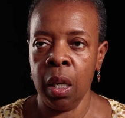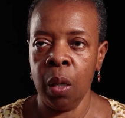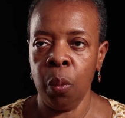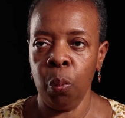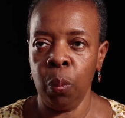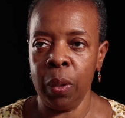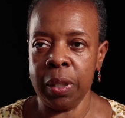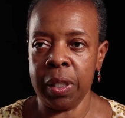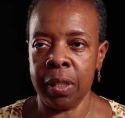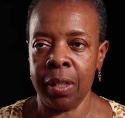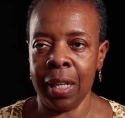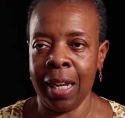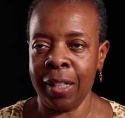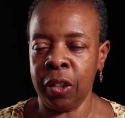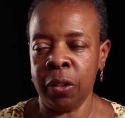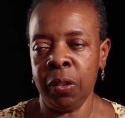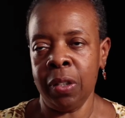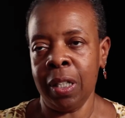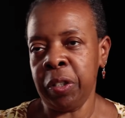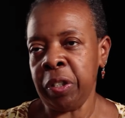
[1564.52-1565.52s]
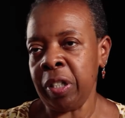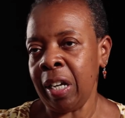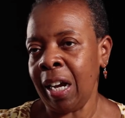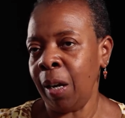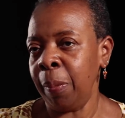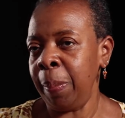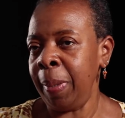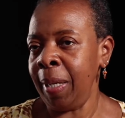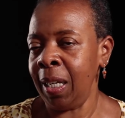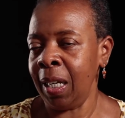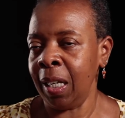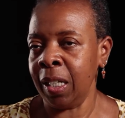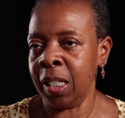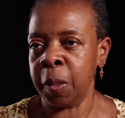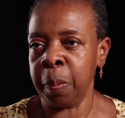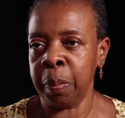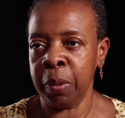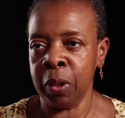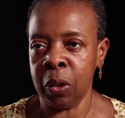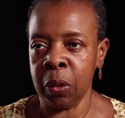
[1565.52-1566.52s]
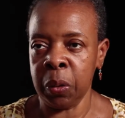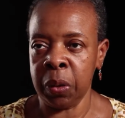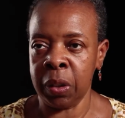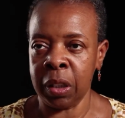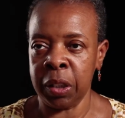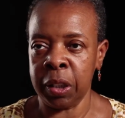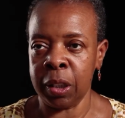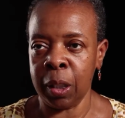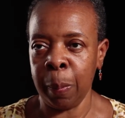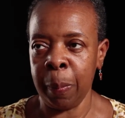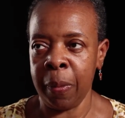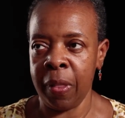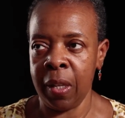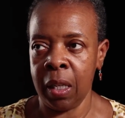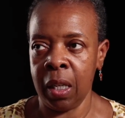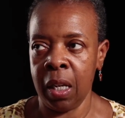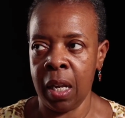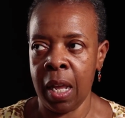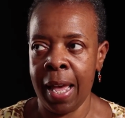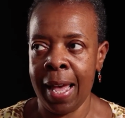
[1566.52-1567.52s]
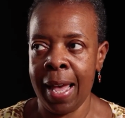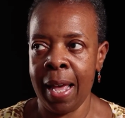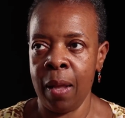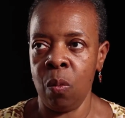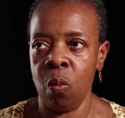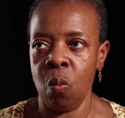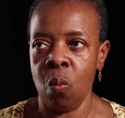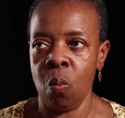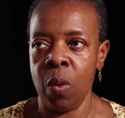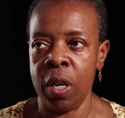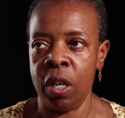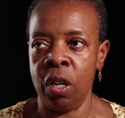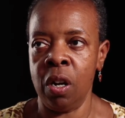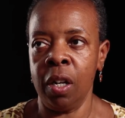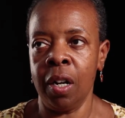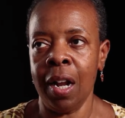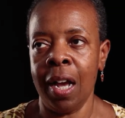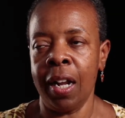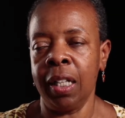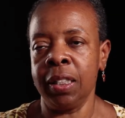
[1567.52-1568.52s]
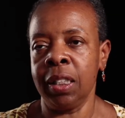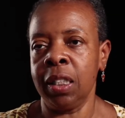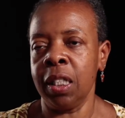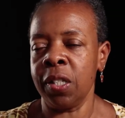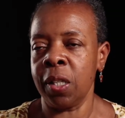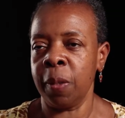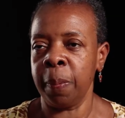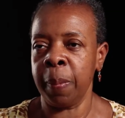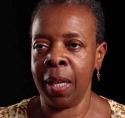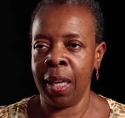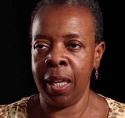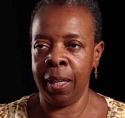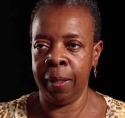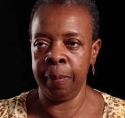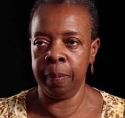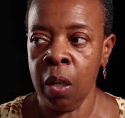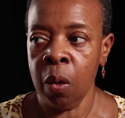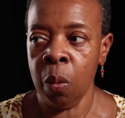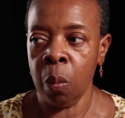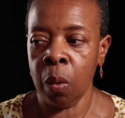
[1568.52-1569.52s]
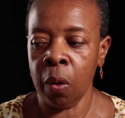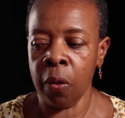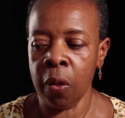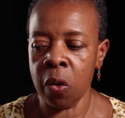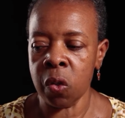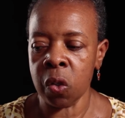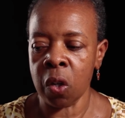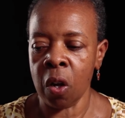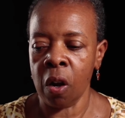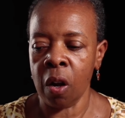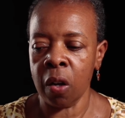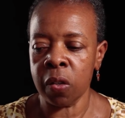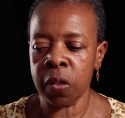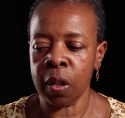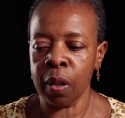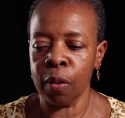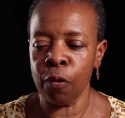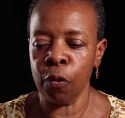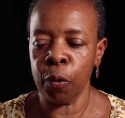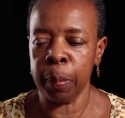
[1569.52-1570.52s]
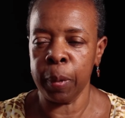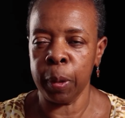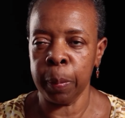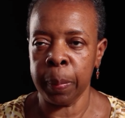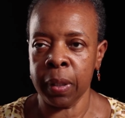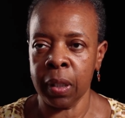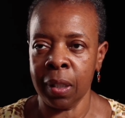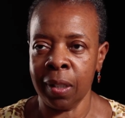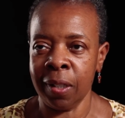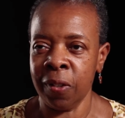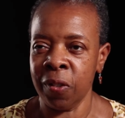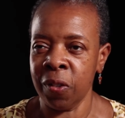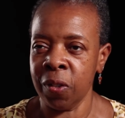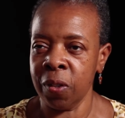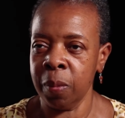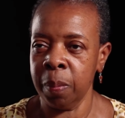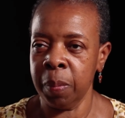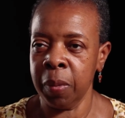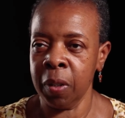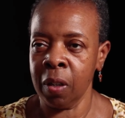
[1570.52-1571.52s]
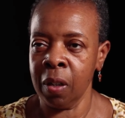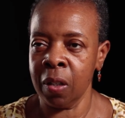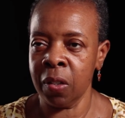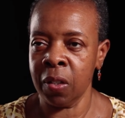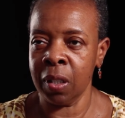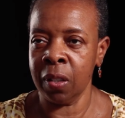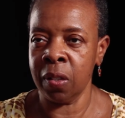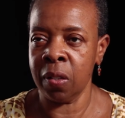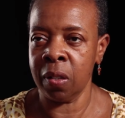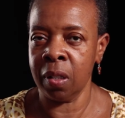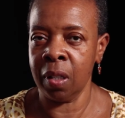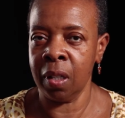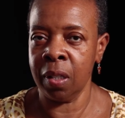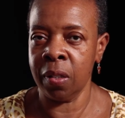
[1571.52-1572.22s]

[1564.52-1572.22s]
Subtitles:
which led to the child being exposed to something that we could not anticipate. Well, those calls come from the police because it's